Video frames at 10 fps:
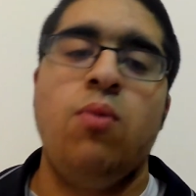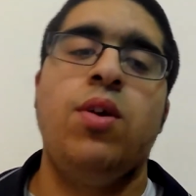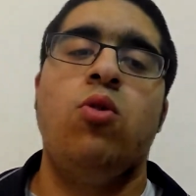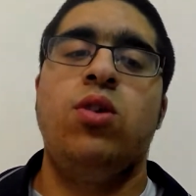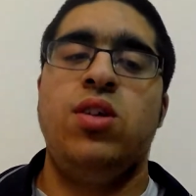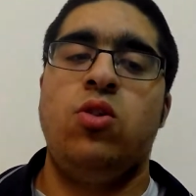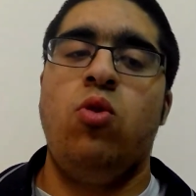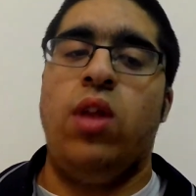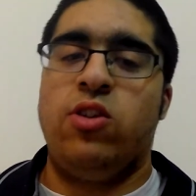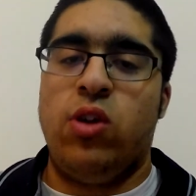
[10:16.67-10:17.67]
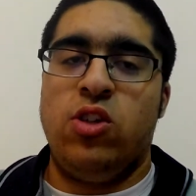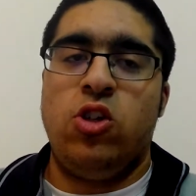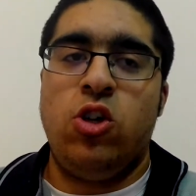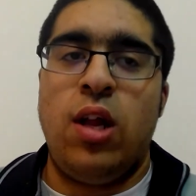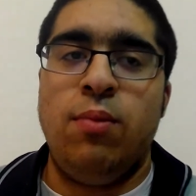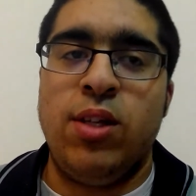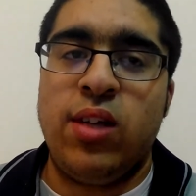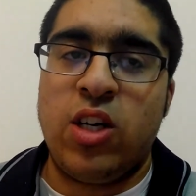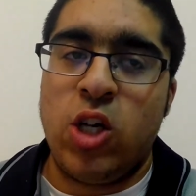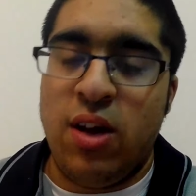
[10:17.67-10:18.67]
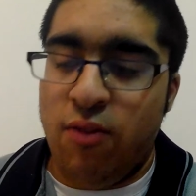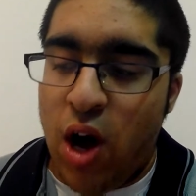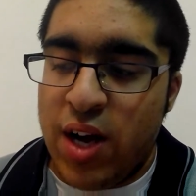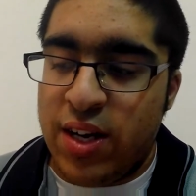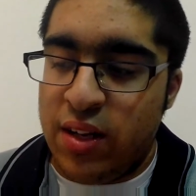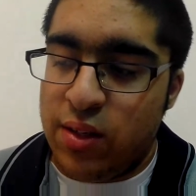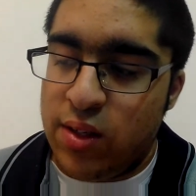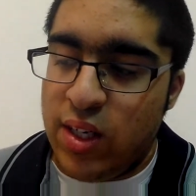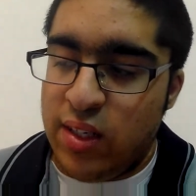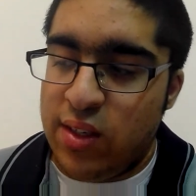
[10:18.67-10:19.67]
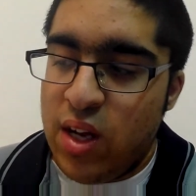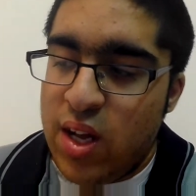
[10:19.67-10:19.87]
We already saw that transition elements actually have high densities.